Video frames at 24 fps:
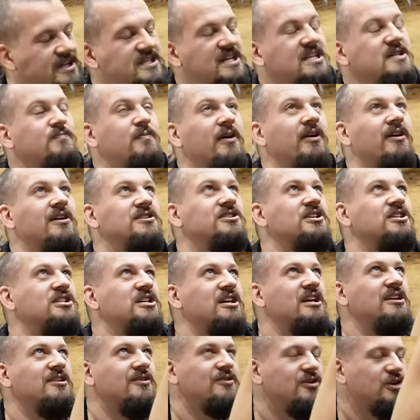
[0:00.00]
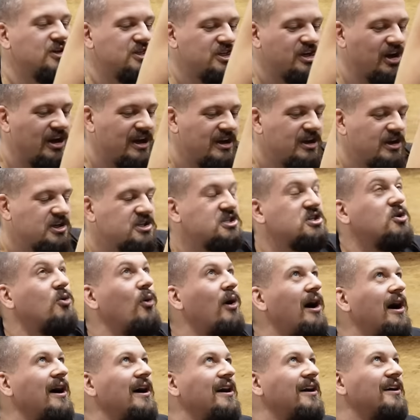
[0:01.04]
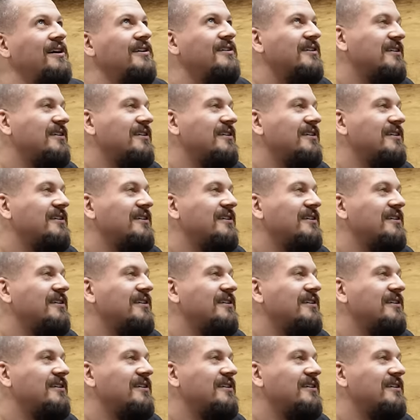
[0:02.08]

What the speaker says: experience, because you're getting a squire.